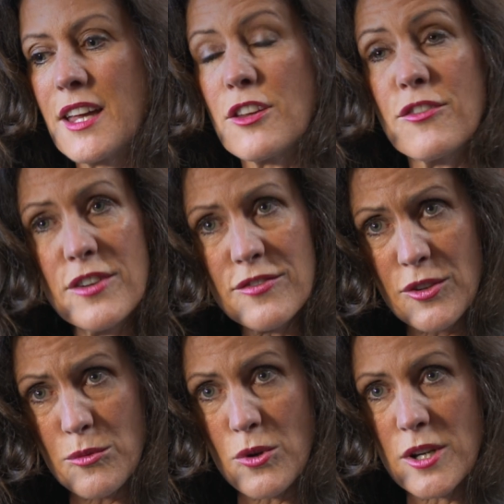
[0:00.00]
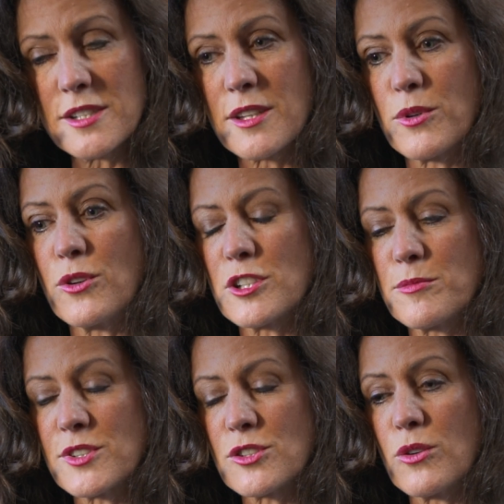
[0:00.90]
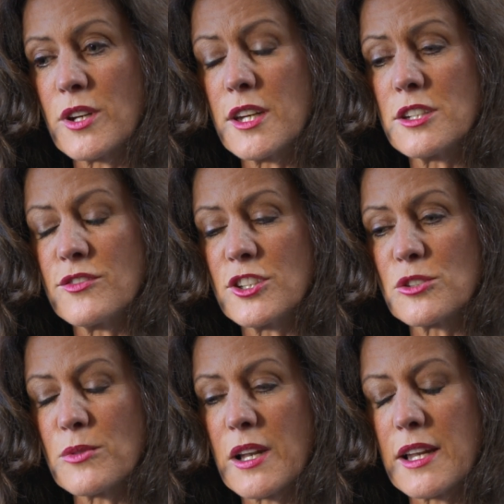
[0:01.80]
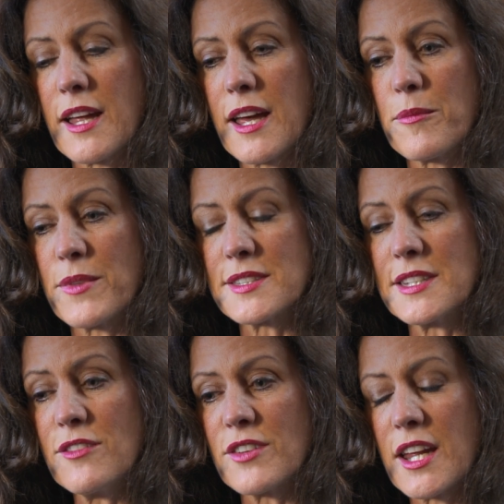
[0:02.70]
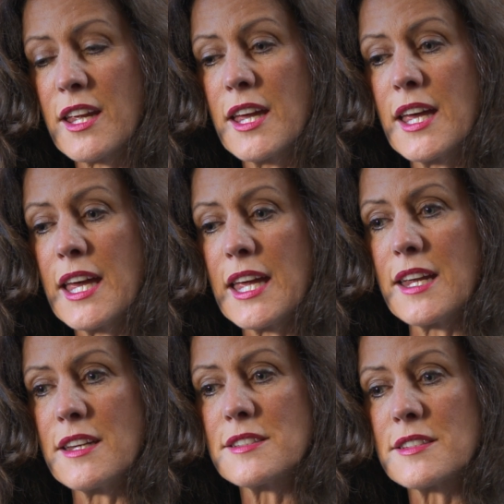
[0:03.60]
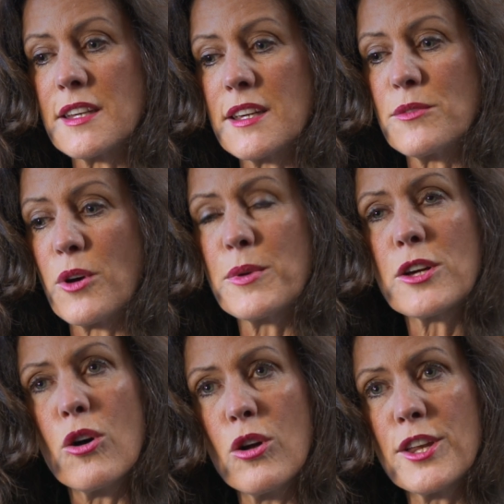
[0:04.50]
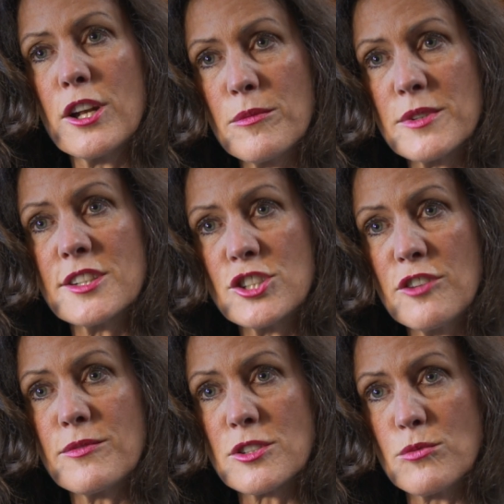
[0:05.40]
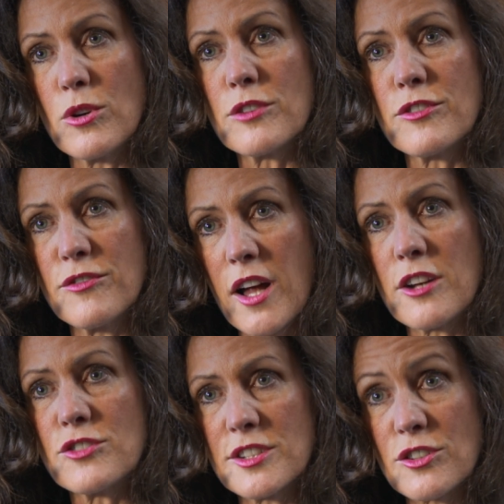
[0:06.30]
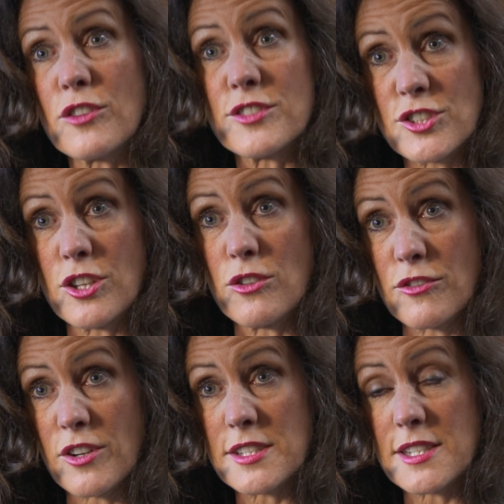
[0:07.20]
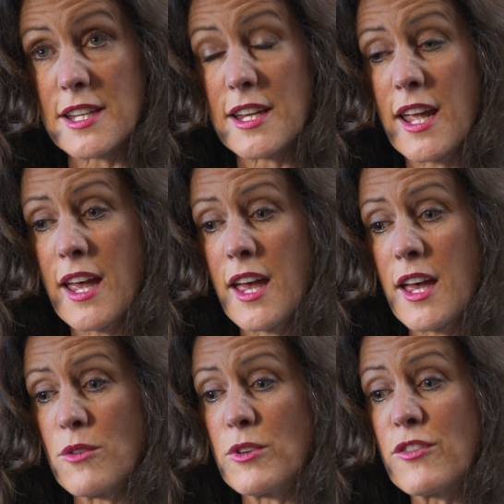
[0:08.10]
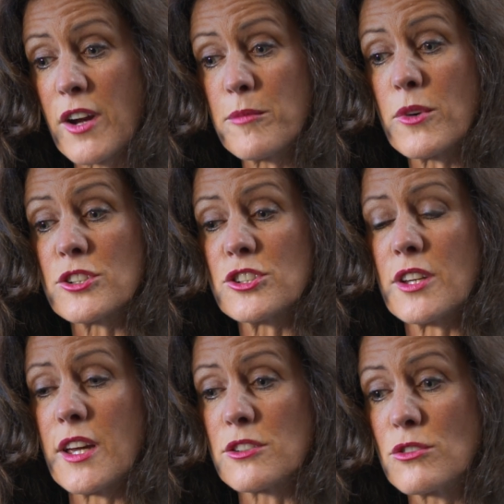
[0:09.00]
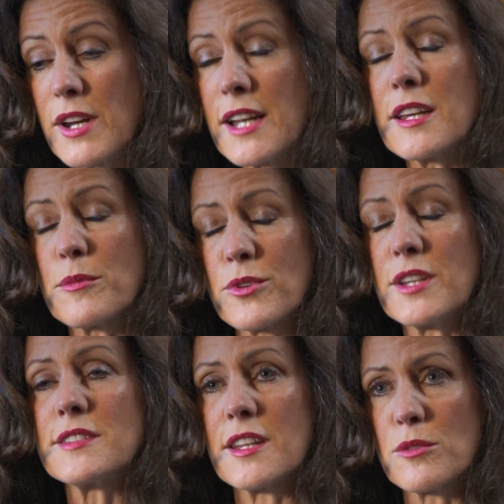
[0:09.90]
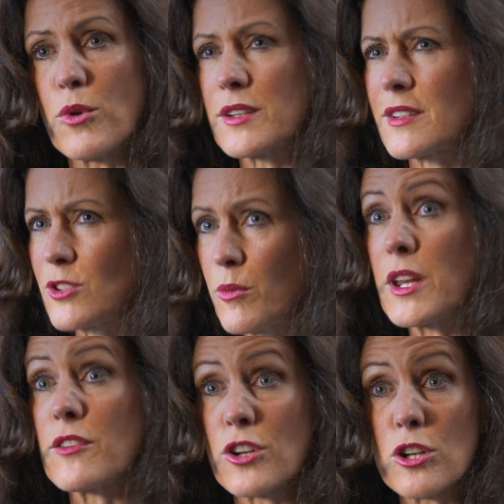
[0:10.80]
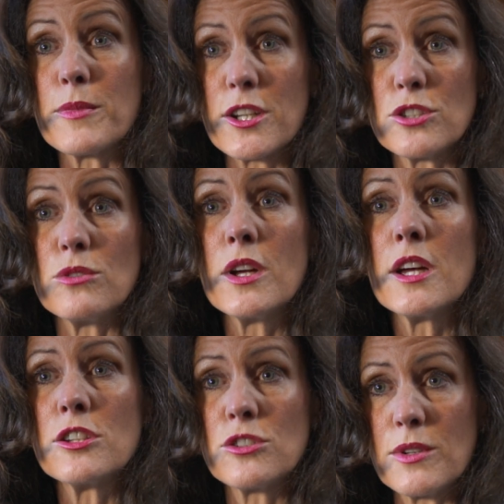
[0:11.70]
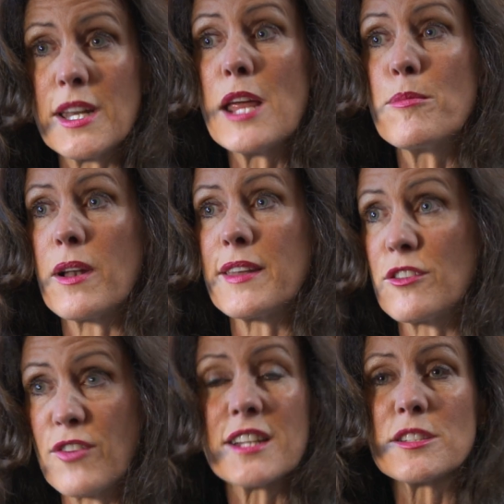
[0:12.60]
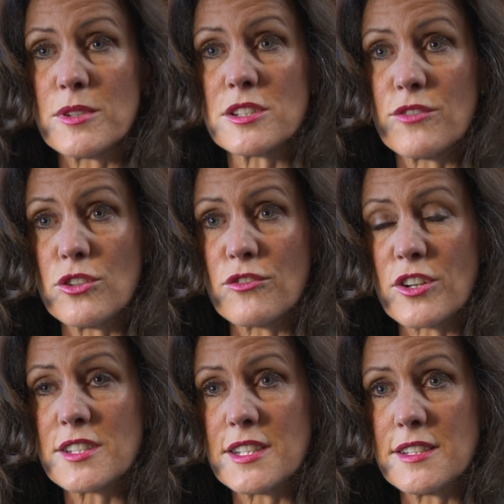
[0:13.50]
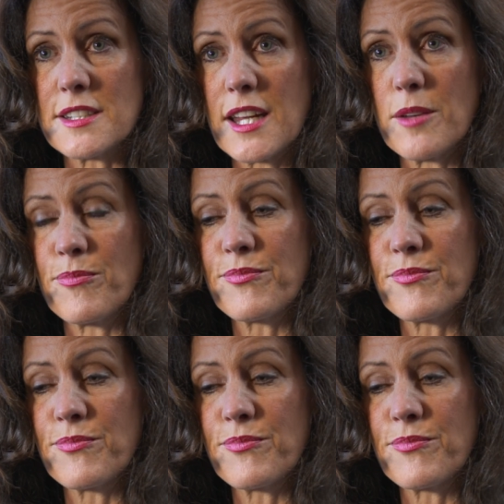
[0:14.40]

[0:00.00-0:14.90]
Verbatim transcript: The fifth award that we're going to bestow on an individual um, this evening is what we call the Alumnus Achievement Award for voluntary service to the university. We very much and greatly appreciate the work that so many of our alumni do to enable the advancement of the university today.